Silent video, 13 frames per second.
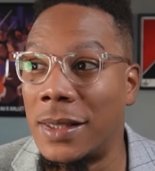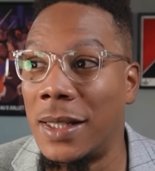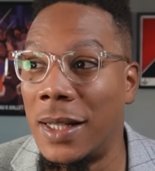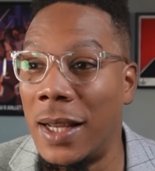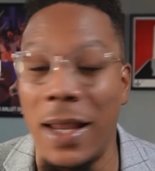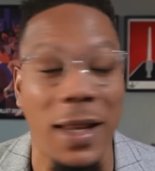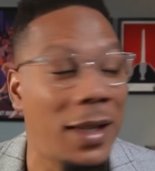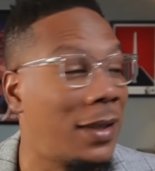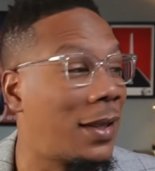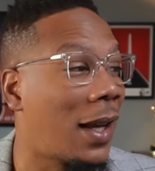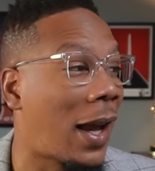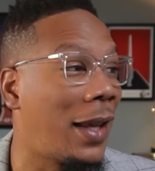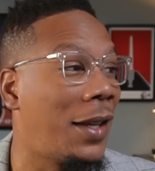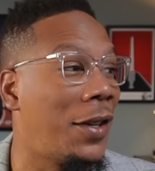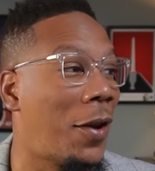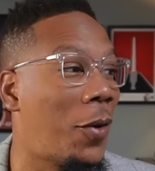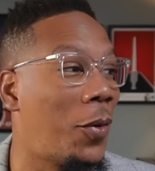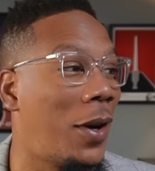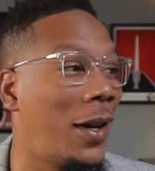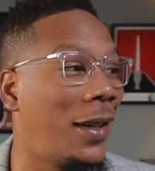it is. And you know
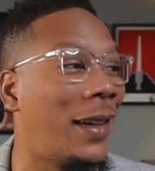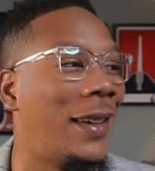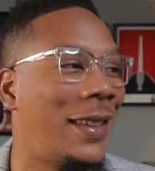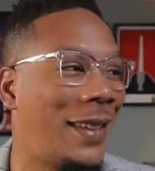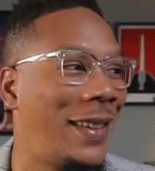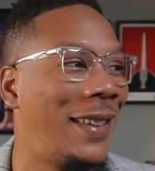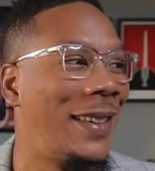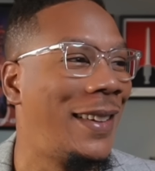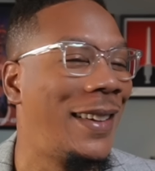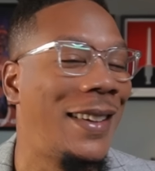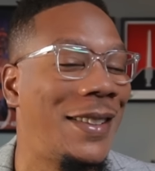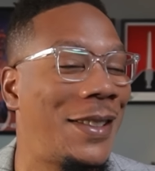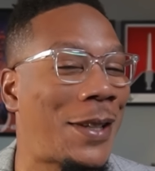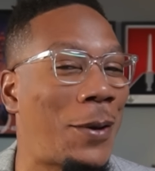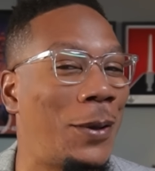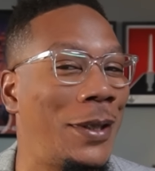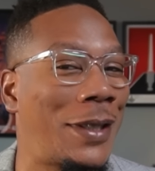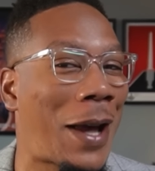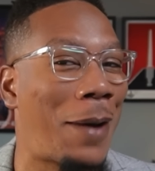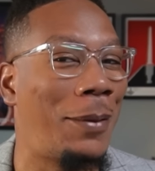what? So
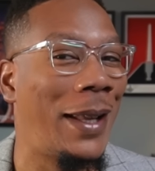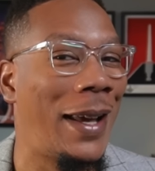is Kamala